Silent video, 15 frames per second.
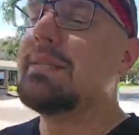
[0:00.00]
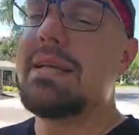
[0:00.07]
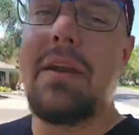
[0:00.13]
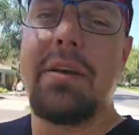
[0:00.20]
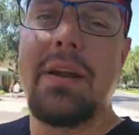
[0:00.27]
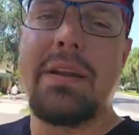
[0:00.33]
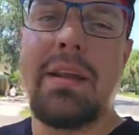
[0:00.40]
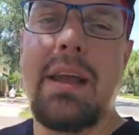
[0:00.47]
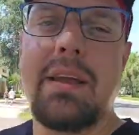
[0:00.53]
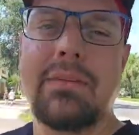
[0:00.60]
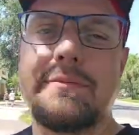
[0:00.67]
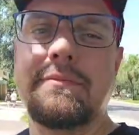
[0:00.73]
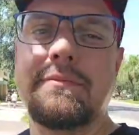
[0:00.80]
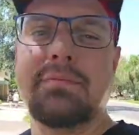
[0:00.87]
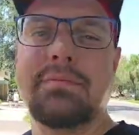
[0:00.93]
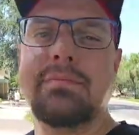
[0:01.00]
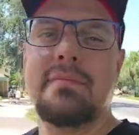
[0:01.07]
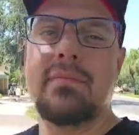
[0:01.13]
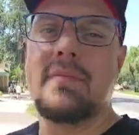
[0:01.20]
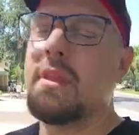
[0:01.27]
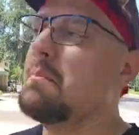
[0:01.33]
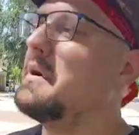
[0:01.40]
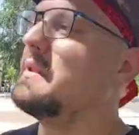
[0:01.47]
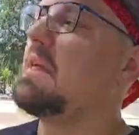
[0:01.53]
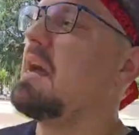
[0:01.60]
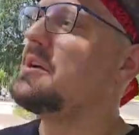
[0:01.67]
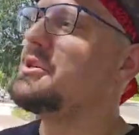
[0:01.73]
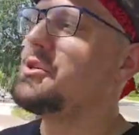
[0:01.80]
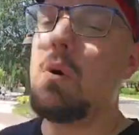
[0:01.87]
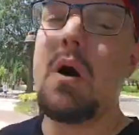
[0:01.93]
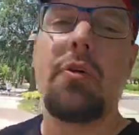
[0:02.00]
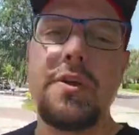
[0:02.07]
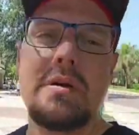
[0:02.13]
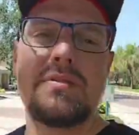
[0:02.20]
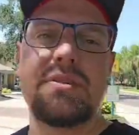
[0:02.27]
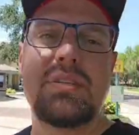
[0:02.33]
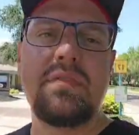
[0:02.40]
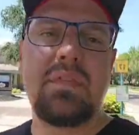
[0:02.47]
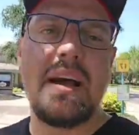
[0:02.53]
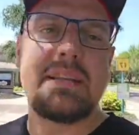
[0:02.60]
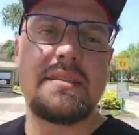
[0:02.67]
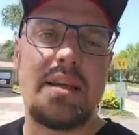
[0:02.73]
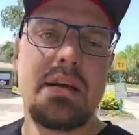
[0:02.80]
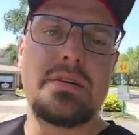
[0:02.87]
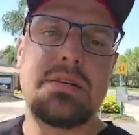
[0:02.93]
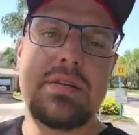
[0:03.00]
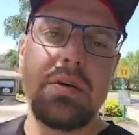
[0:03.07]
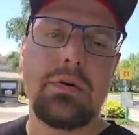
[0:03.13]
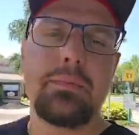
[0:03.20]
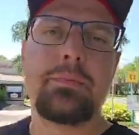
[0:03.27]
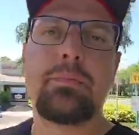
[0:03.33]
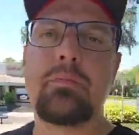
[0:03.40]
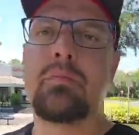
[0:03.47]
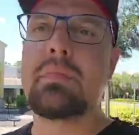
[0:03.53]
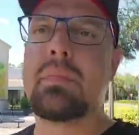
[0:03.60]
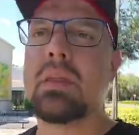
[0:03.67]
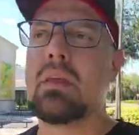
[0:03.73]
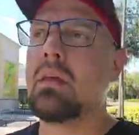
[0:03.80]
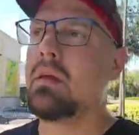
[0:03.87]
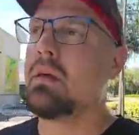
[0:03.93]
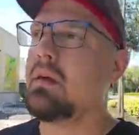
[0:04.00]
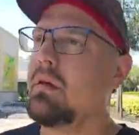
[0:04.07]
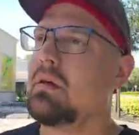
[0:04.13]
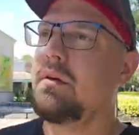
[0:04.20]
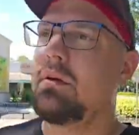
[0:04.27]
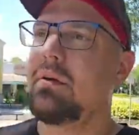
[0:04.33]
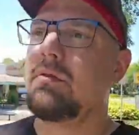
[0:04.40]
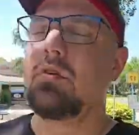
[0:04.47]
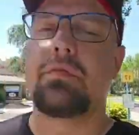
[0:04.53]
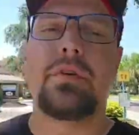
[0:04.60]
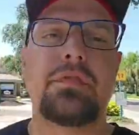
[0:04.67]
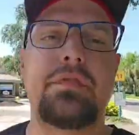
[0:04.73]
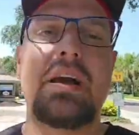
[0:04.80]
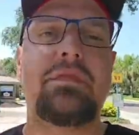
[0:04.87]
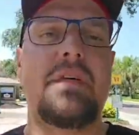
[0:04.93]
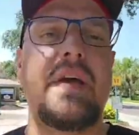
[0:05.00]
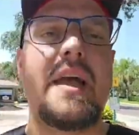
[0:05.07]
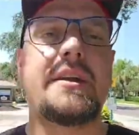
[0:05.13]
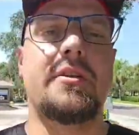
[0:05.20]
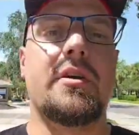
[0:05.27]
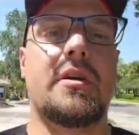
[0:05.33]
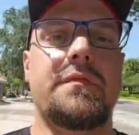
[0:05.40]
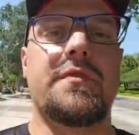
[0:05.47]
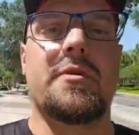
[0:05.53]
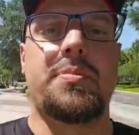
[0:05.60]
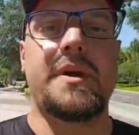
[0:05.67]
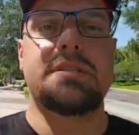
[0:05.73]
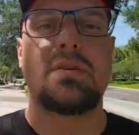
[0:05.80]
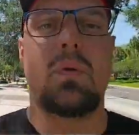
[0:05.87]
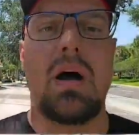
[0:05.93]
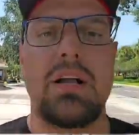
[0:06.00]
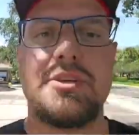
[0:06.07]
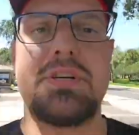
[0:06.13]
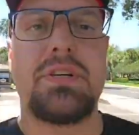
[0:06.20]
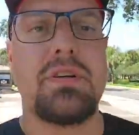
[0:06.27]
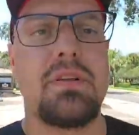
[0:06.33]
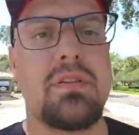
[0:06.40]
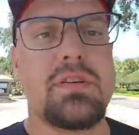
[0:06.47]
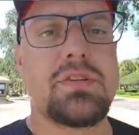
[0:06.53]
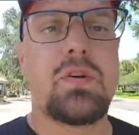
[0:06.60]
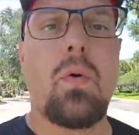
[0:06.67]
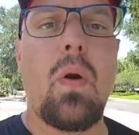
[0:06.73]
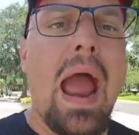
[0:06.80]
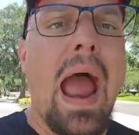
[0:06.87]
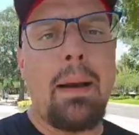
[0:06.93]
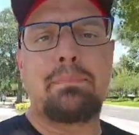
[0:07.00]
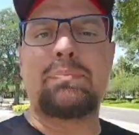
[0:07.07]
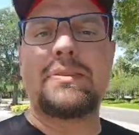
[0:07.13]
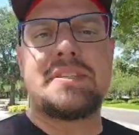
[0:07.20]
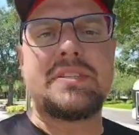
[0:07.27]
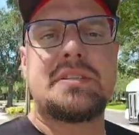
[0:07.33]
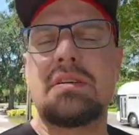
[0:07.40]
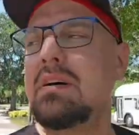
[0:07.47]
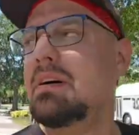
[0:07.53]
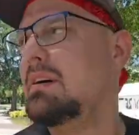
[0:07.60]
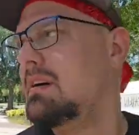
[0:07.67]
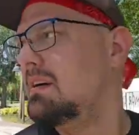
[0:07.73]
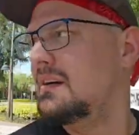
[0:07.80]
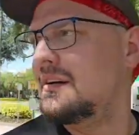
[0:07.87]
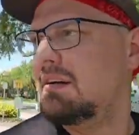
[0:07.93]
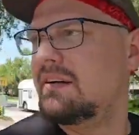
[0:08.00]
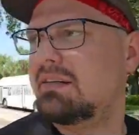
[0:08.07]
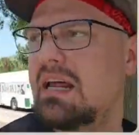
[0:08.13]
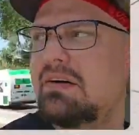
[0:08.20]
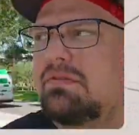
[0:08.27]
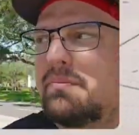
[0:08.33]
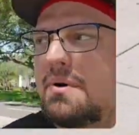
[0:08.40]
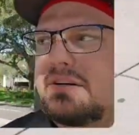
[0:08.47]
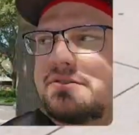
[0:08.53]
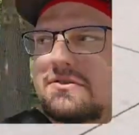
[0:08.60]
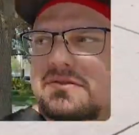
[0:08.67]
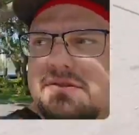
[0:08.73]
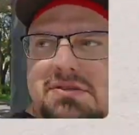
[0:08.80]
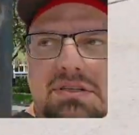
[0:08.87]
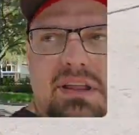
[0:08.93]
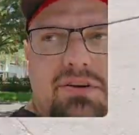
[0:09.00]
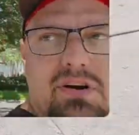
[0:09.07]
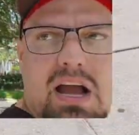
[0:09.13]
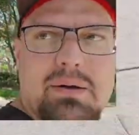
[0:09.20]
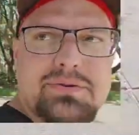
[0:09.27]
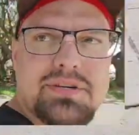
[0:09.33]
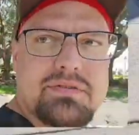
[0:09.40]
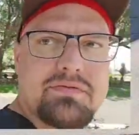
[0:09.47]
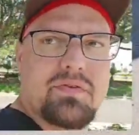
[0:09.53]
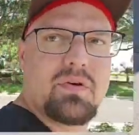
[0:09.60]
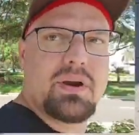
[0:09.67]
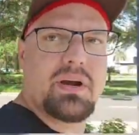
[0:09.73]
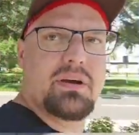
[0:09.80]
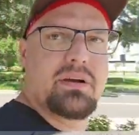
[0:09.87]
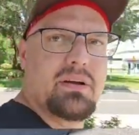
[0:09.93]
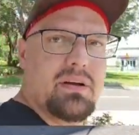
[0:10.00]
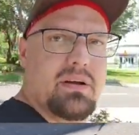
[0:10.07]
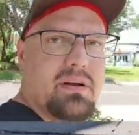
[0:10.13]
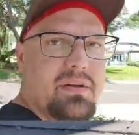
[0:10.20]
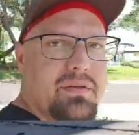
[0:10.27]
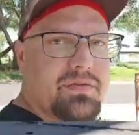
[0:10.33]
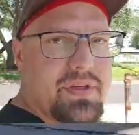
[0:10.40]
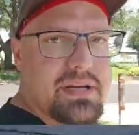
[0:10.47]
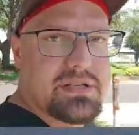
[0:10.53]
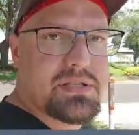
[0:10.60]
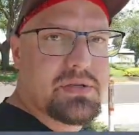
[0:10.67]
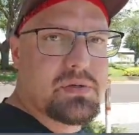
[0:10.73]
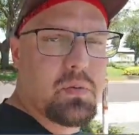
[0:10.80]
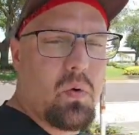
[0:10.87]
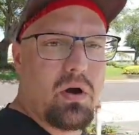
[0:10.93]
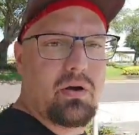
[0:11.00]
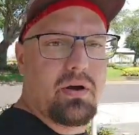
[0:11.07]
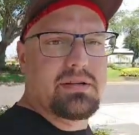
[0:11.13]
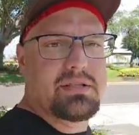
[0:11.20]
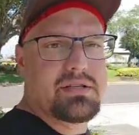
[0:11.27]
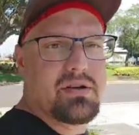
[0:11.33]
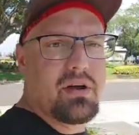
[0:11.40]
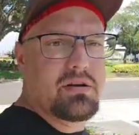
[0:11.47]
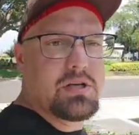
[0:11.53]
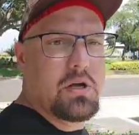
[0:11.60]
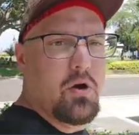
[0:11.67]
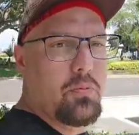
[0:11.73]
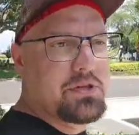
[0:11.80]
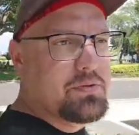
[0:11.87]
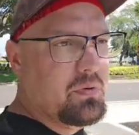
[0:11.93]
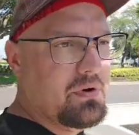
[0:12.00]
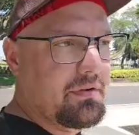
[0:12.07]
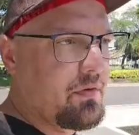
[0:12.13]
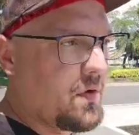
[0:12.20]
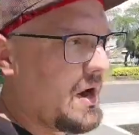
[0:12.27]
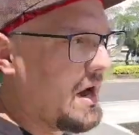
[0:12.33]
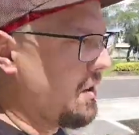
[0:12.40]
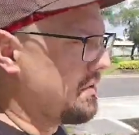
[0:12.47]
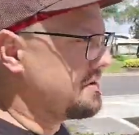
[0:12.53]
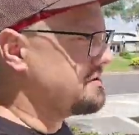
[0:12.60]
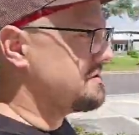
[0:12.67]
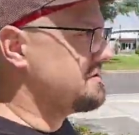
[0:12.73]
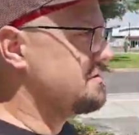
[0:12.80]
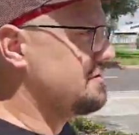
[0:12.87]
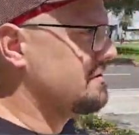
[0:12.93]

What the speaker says: Saturday night. But they show all the UFC fights there too. So if you're a fight fan, you're looking for a place to watch the scraps, Dave & Buster's is another option for you. This Walgreens is also open 24 hours.